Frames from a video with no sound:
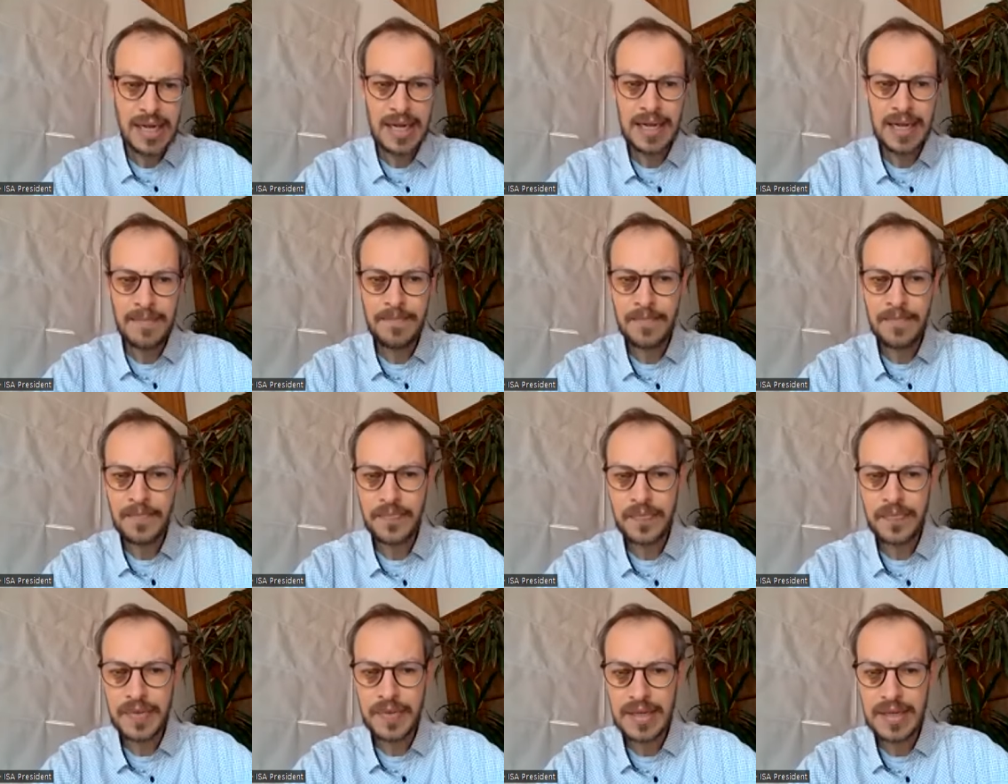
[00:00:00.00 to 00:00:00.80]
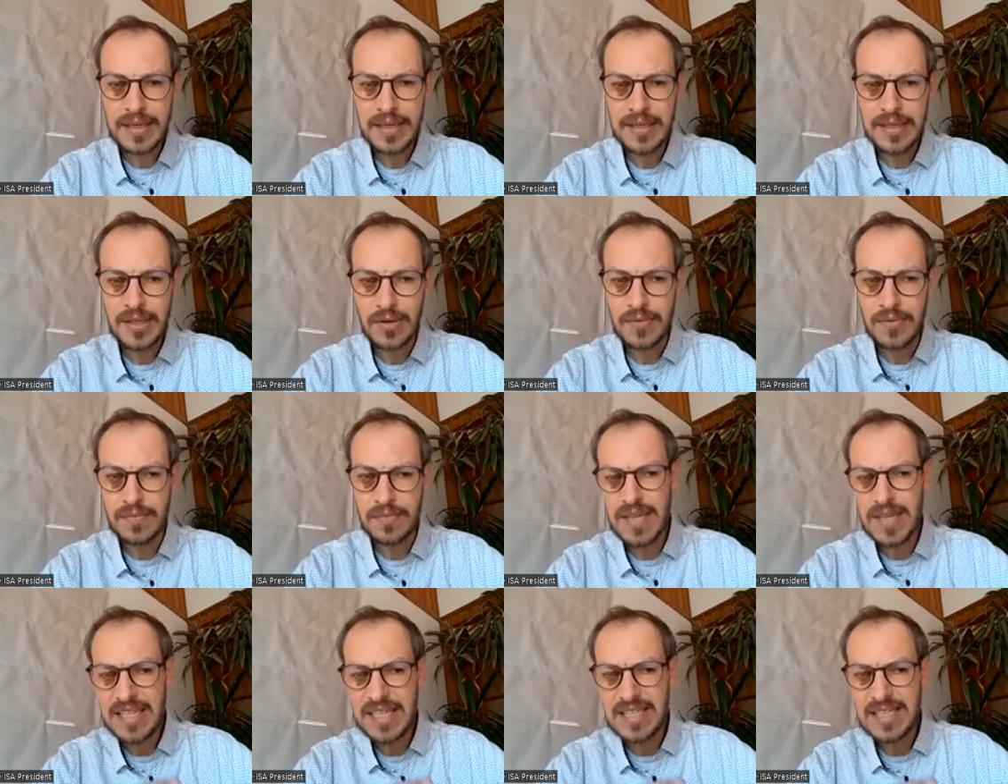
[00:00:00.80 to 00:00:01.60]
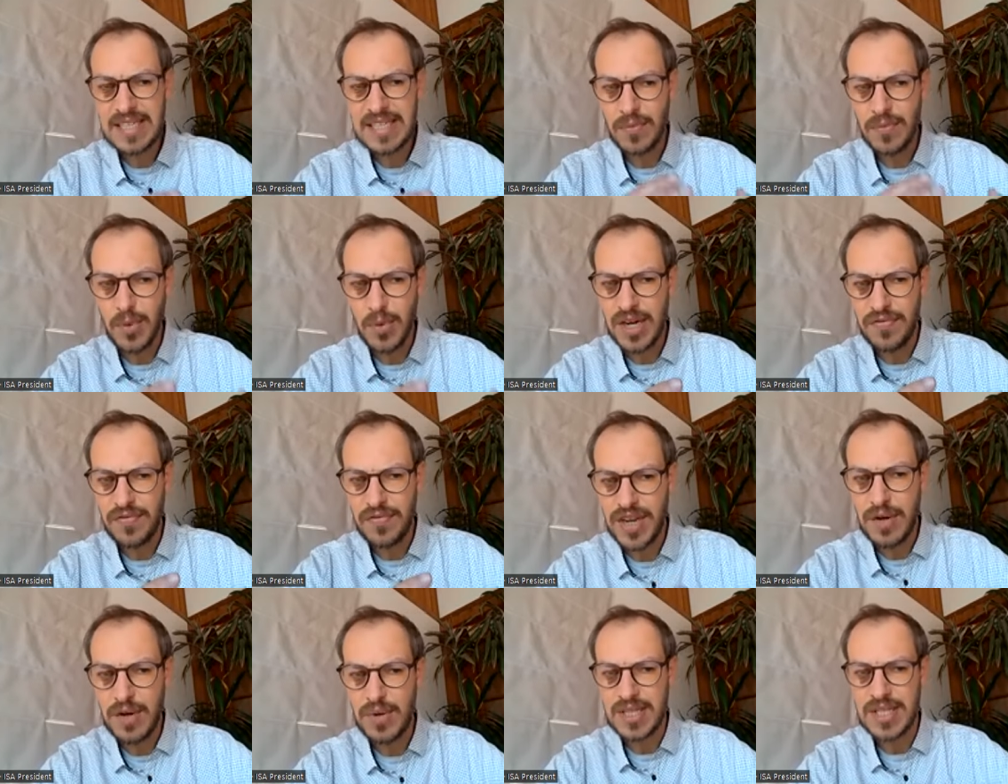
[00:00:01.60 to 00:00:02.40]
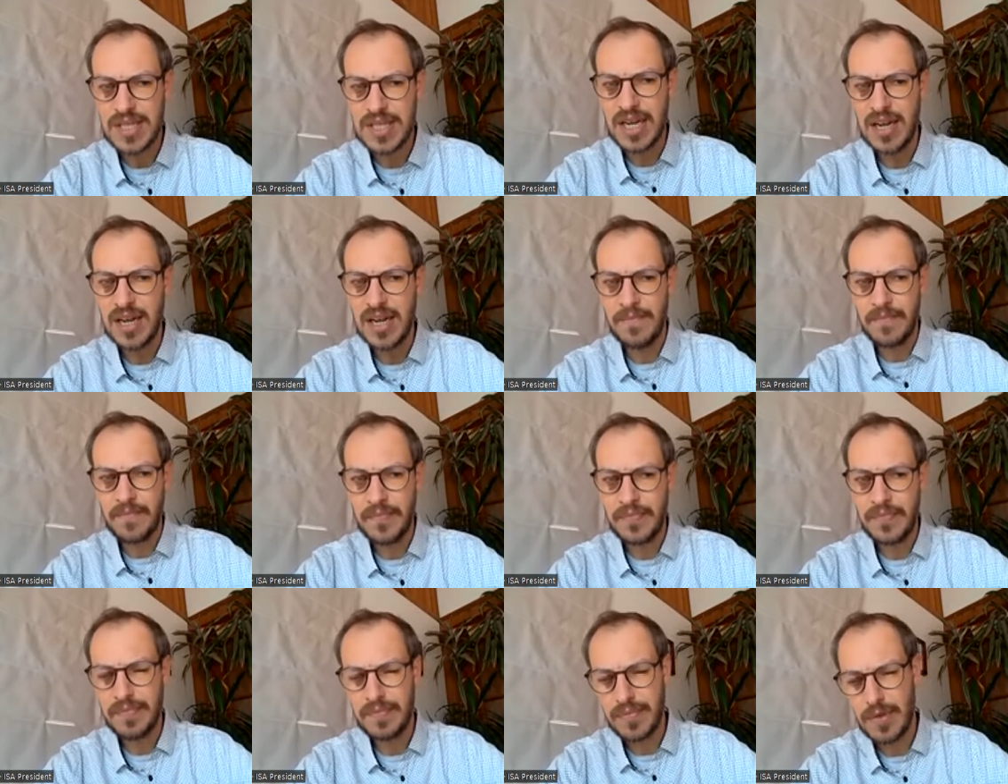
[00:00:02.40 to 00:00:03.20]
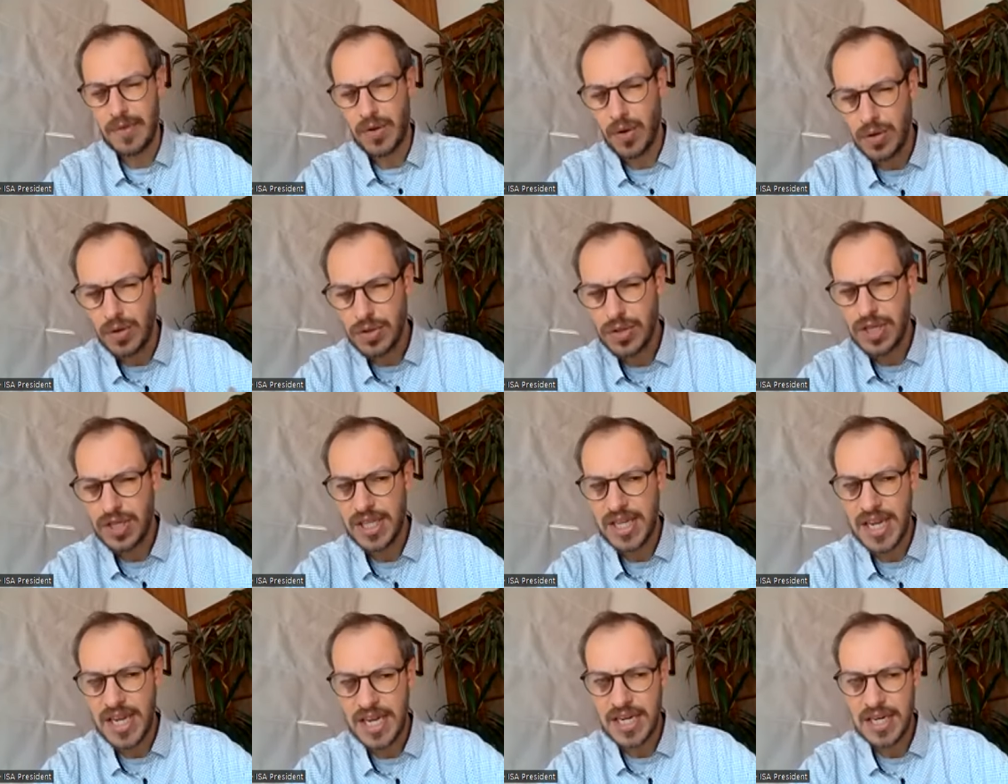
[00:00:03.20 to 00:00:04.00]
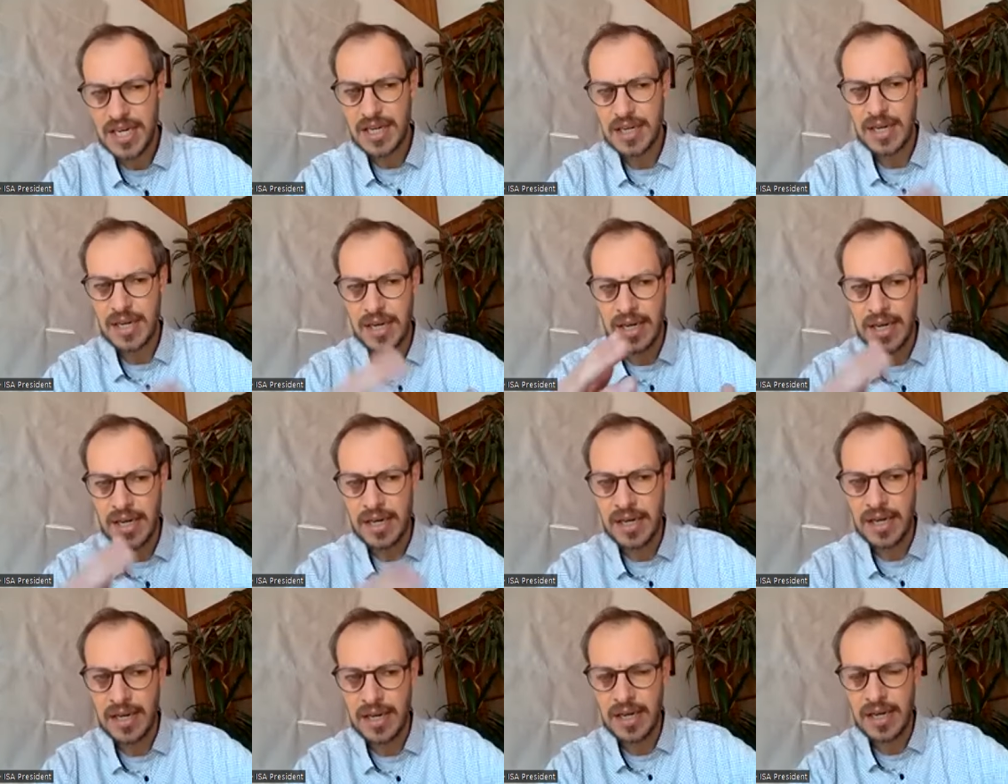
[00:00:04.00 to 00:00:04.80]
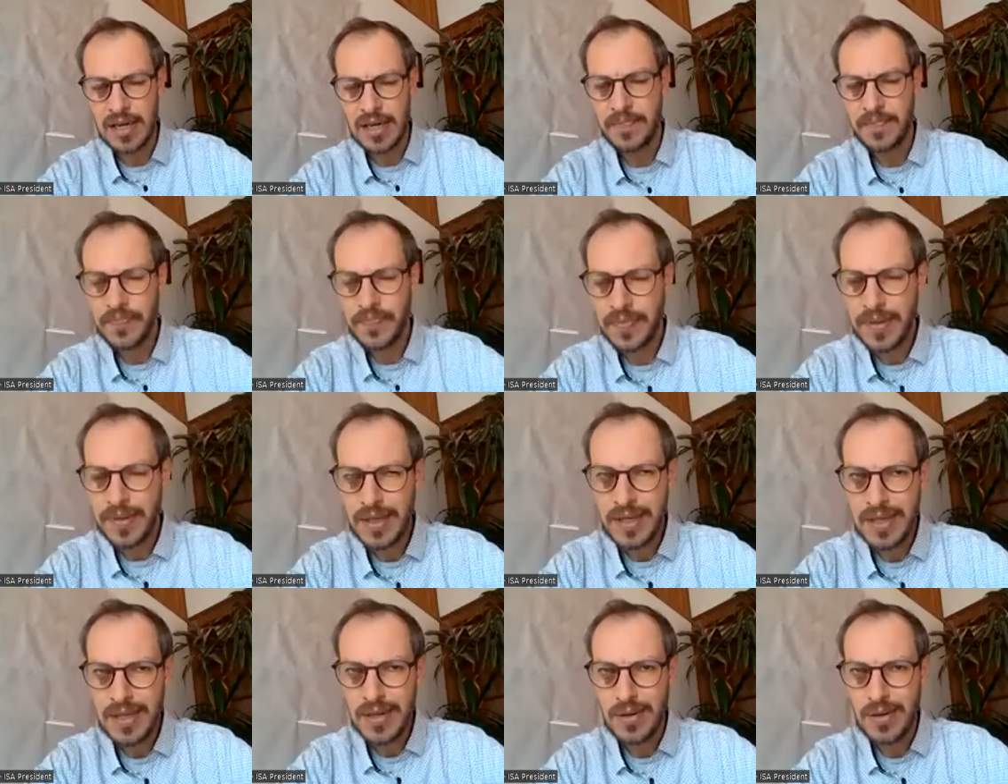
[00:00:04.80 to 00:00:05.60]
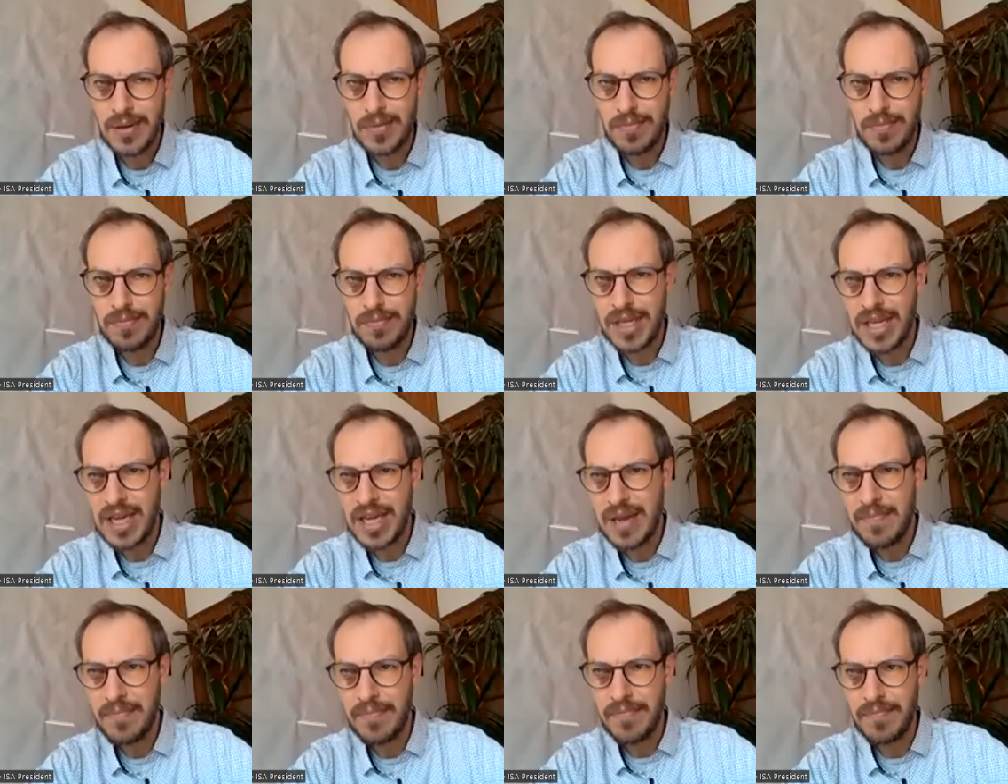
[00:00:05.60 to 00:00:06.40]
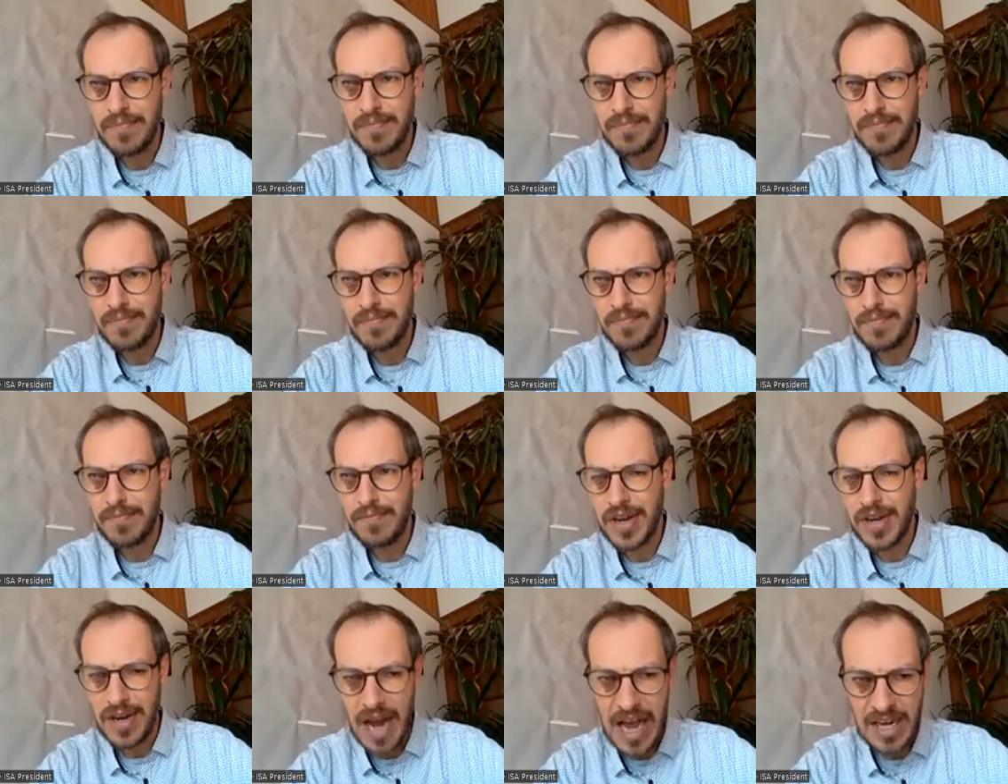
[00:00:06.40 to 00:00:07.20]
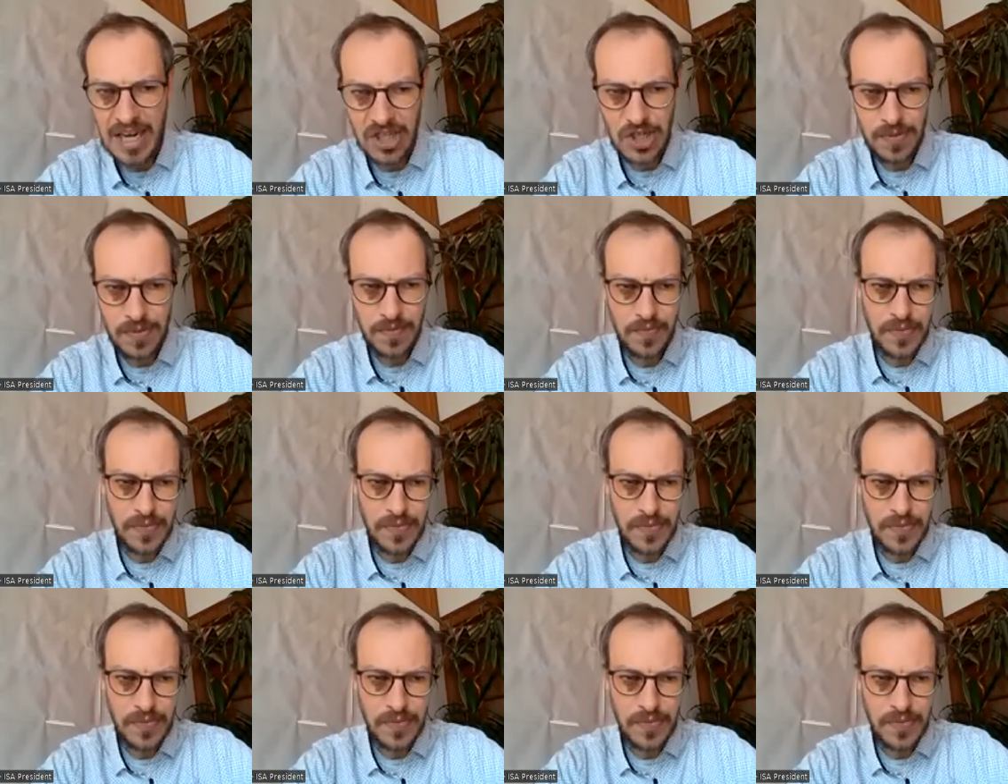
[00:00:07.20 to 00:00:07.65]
Um, so that's when the field was uh, consolidated and, and uh, became very large.